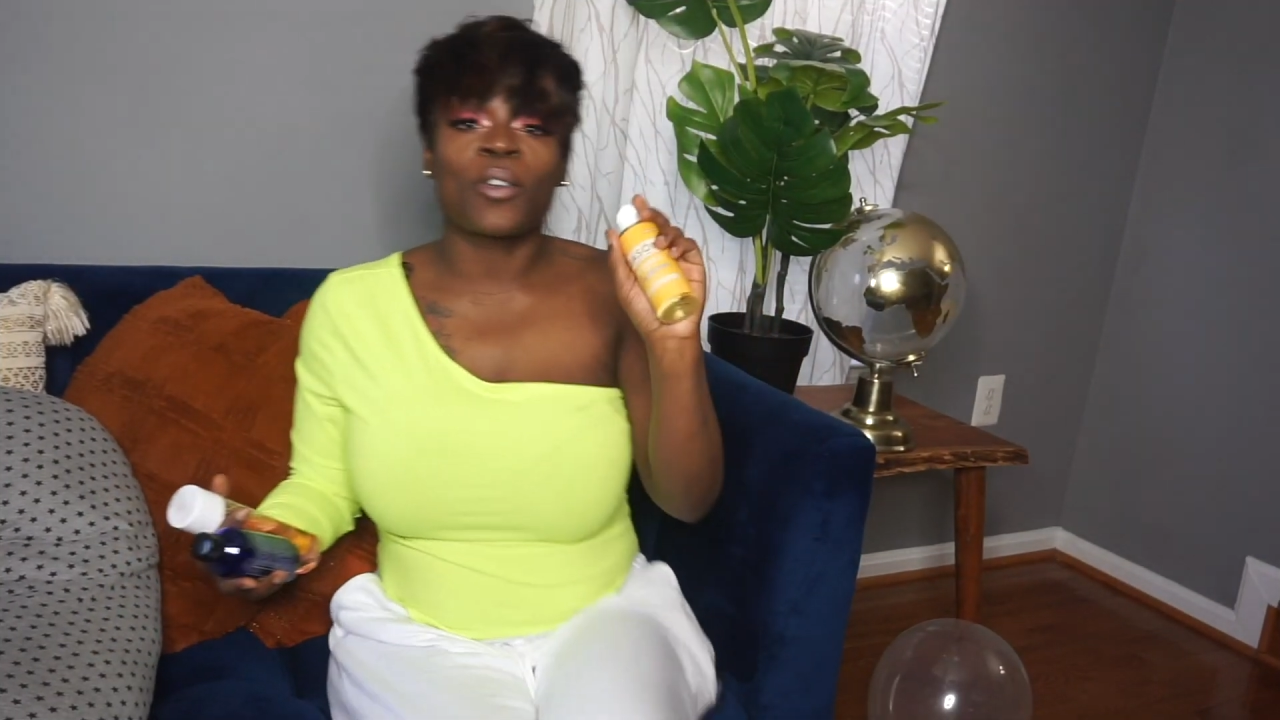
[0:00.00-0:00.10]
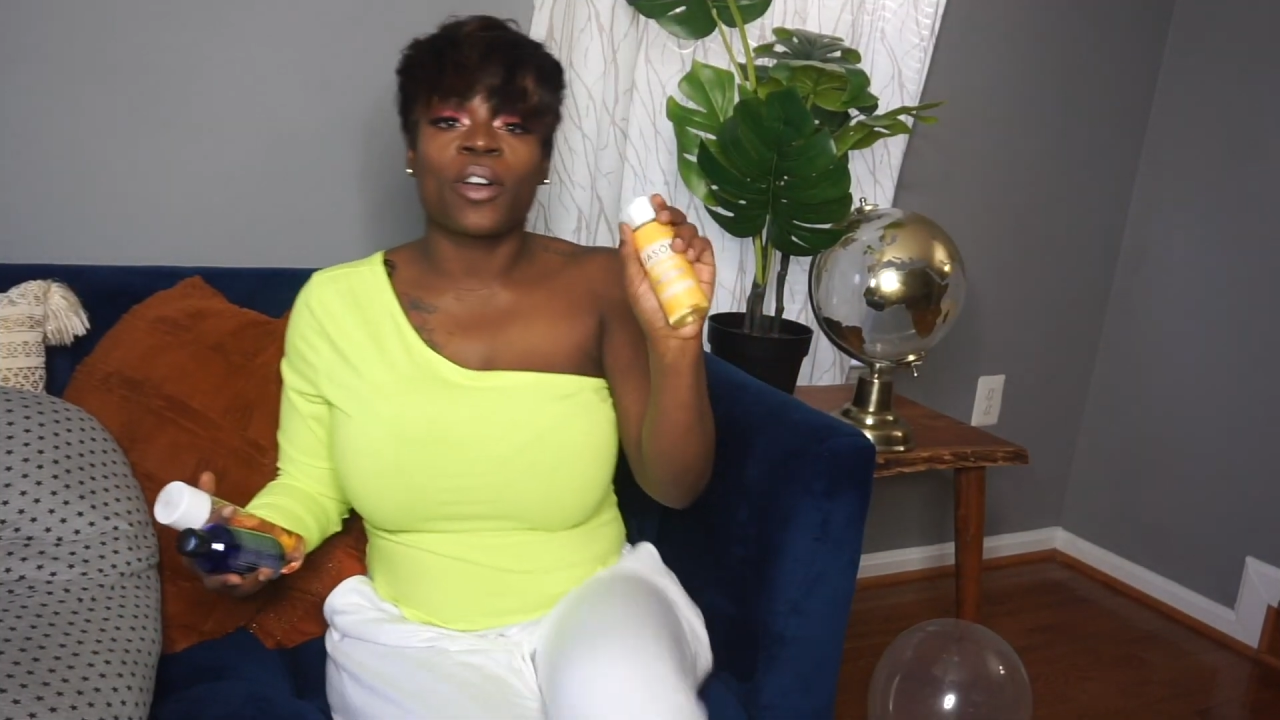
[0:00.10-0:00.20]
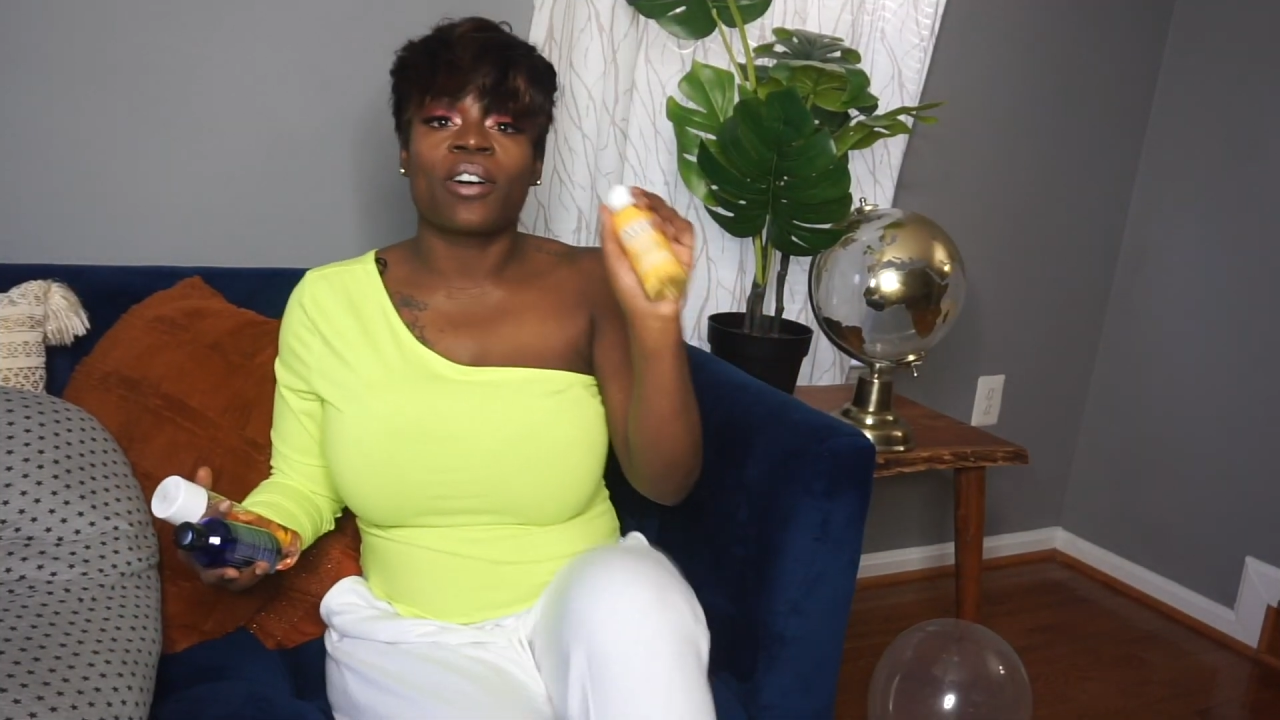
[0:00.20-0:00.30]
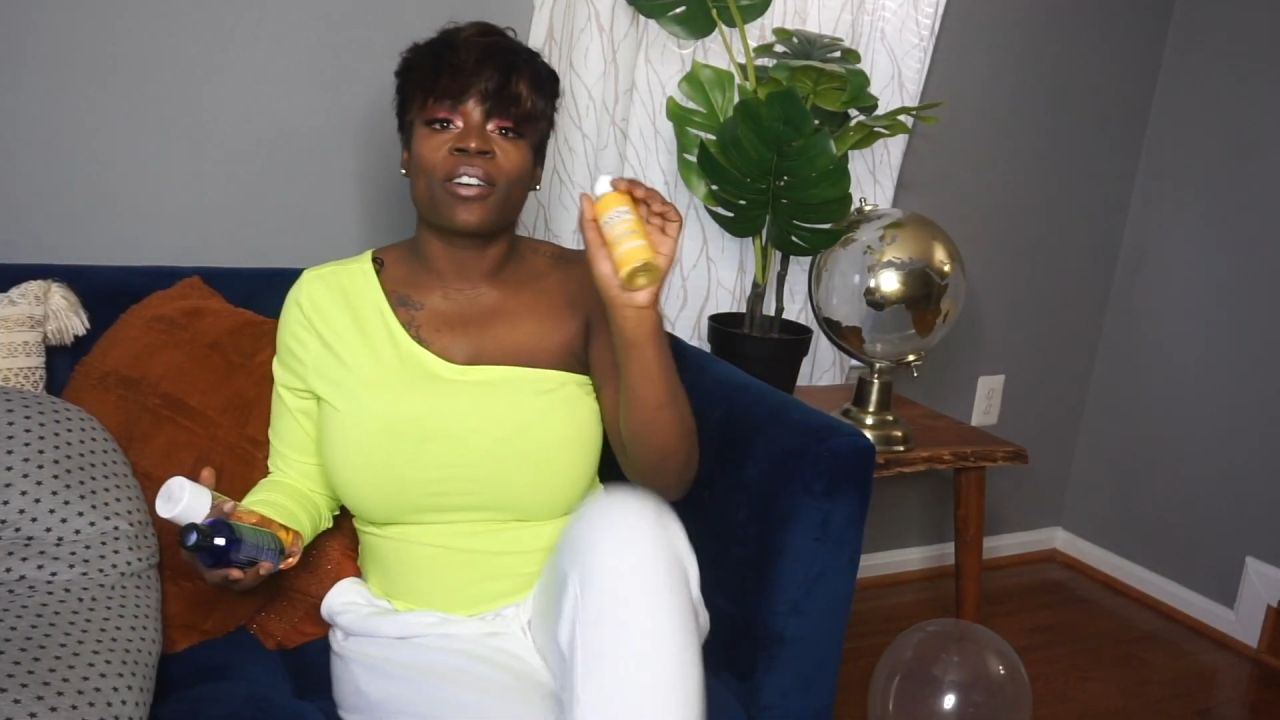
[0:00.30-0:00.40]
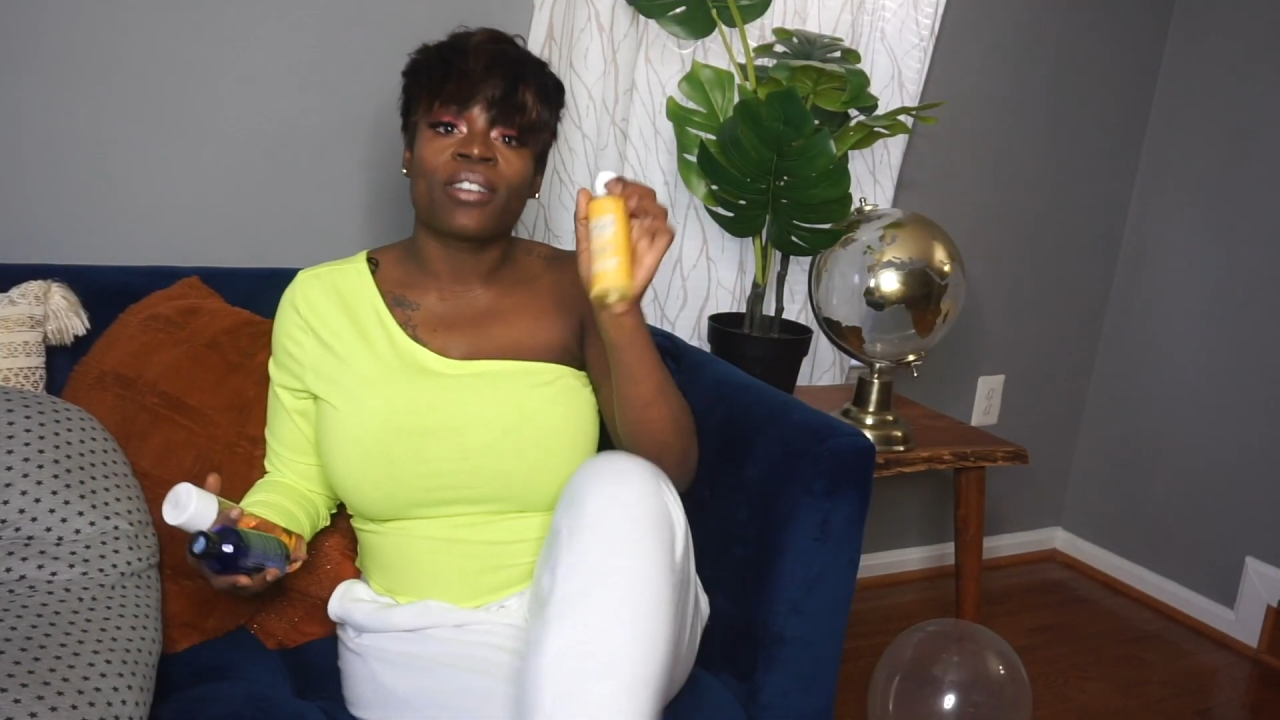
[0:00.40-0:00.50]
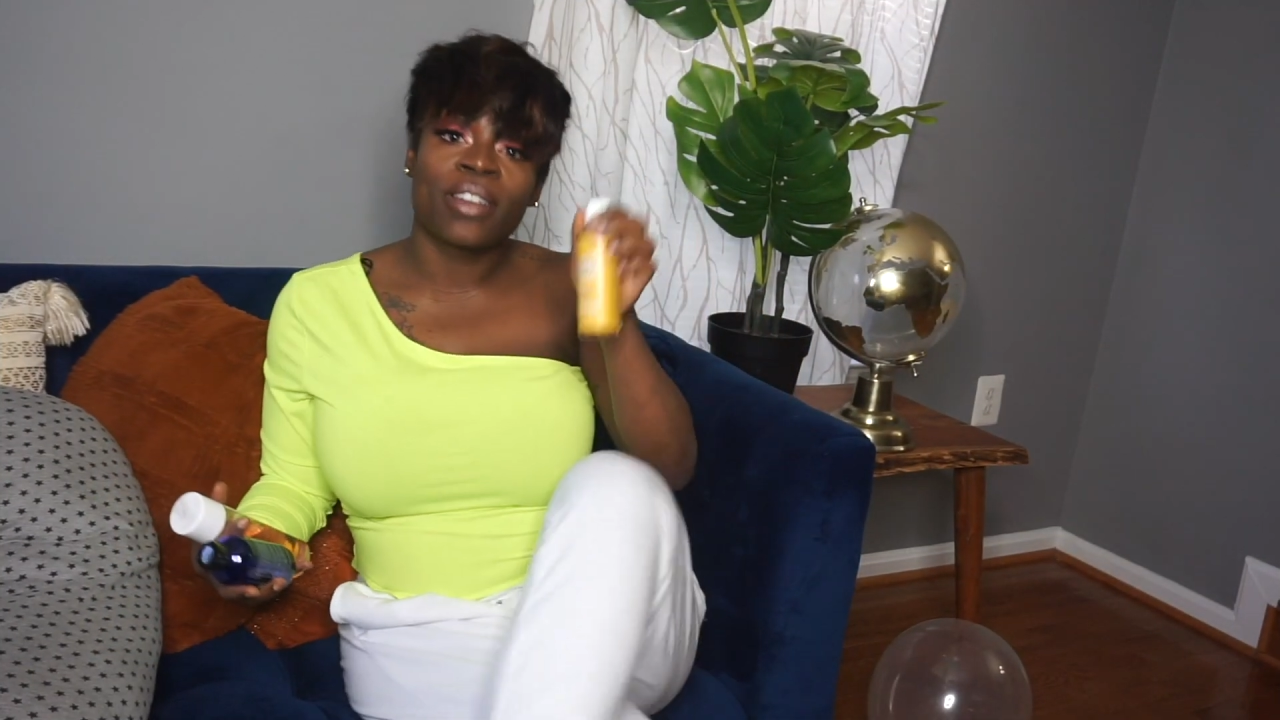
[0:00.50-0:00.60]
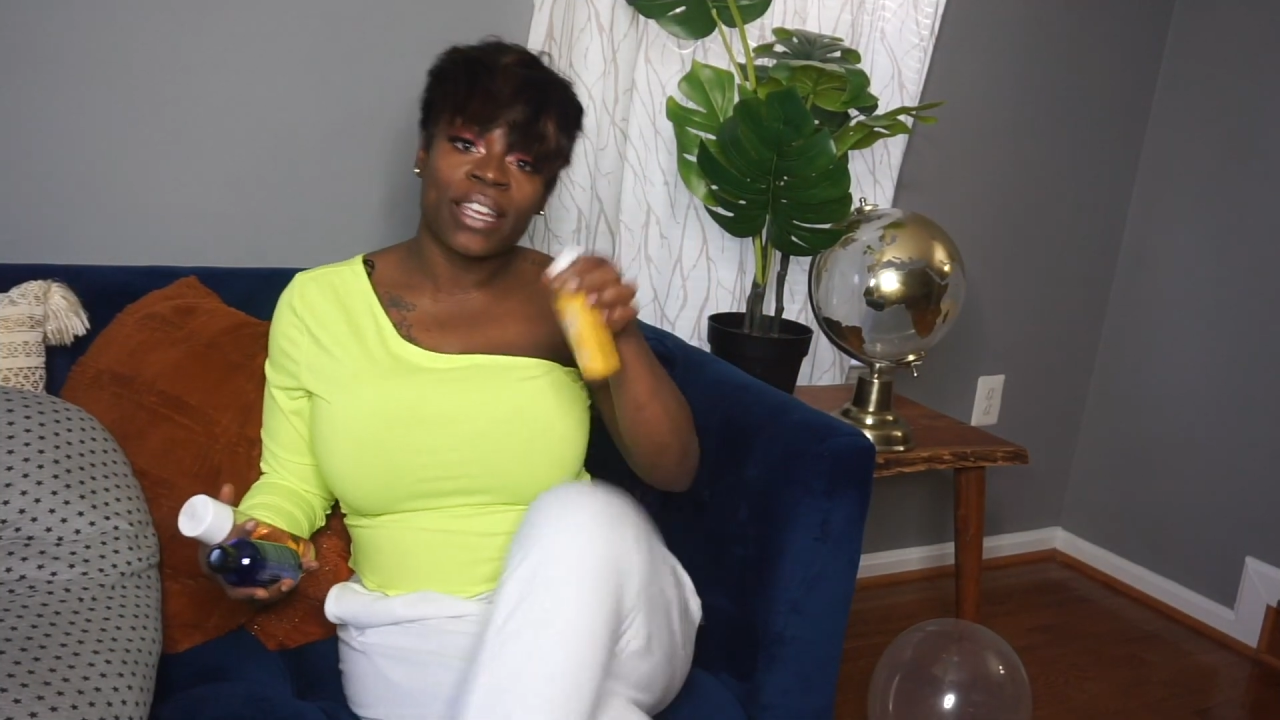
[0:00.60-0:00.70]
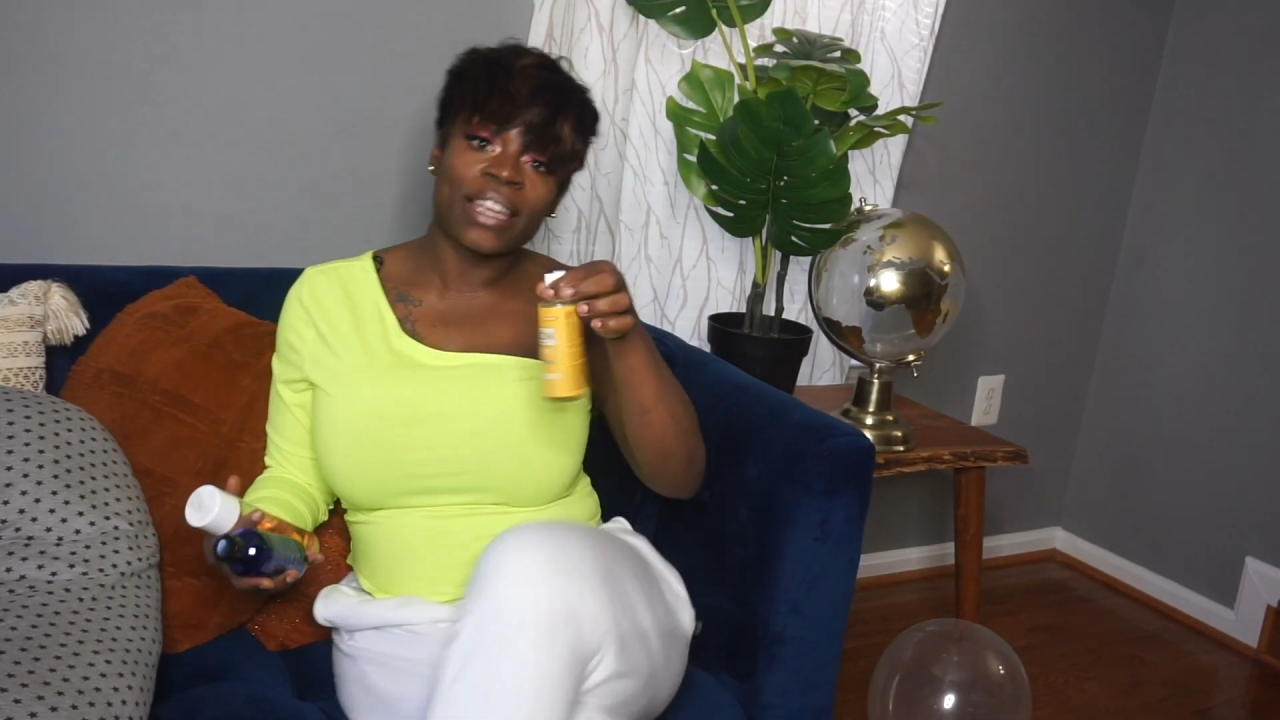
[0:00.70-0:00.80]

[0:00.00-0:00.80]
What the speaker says: oil